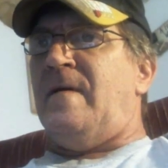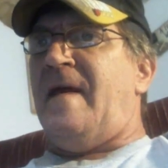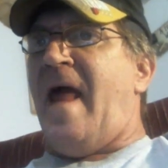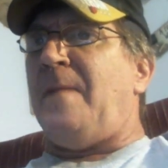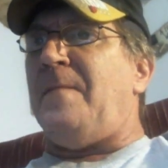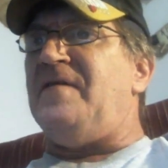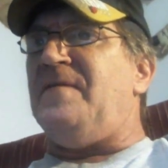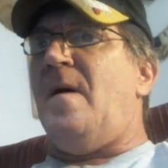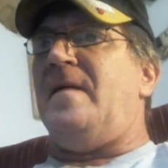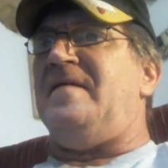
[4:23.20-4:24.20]
and how much
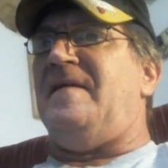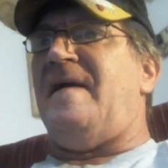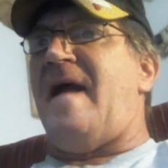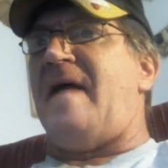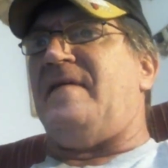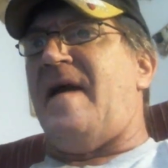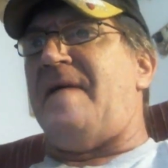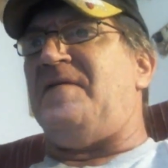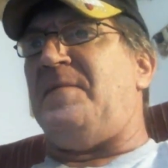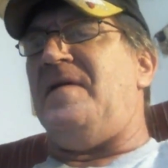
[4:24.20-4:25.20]
money do they actually have
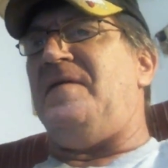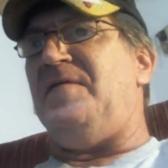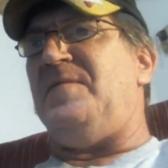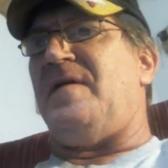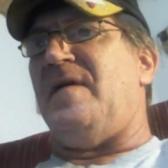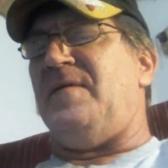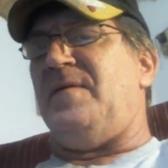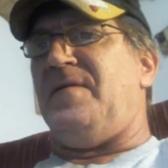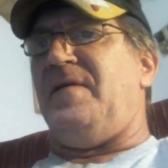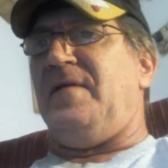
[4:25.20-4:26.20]
to spend just because
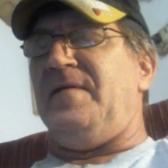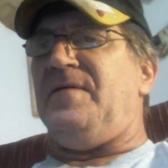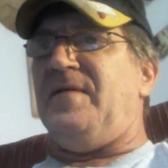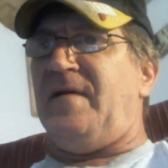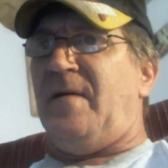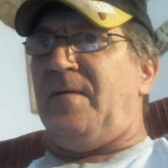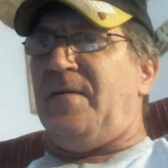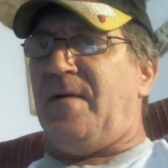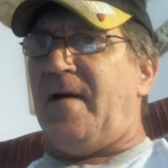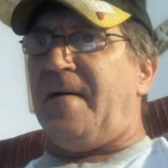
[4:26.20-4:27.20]
there was an illegal ticket on
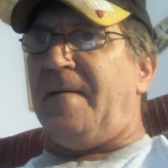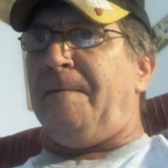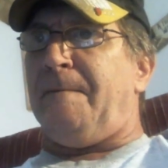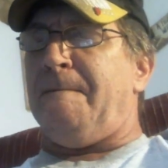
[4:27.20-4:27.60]
the record?